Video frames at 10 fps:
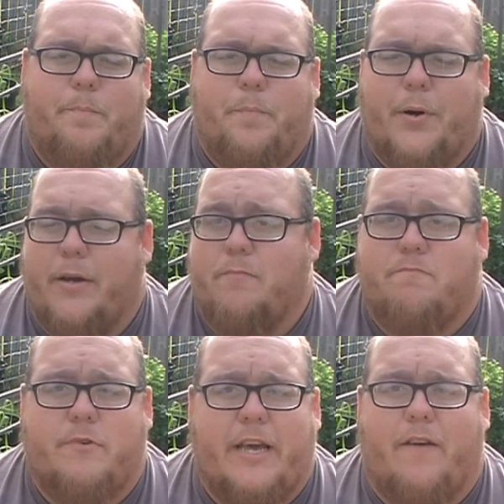But
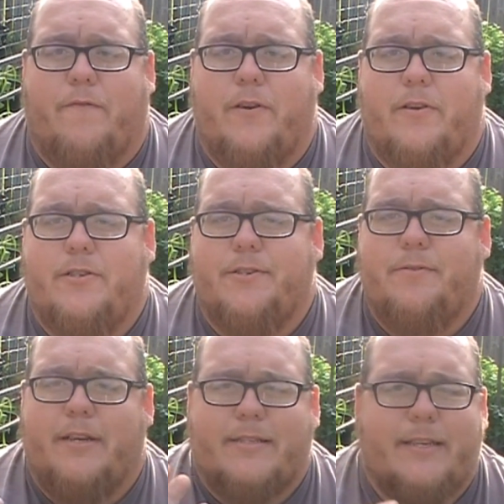without further ado,
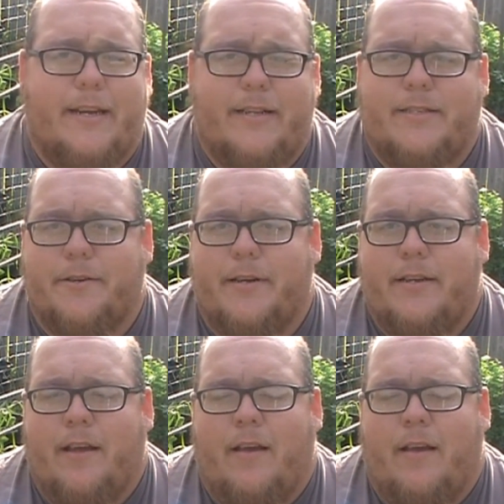let's get into it.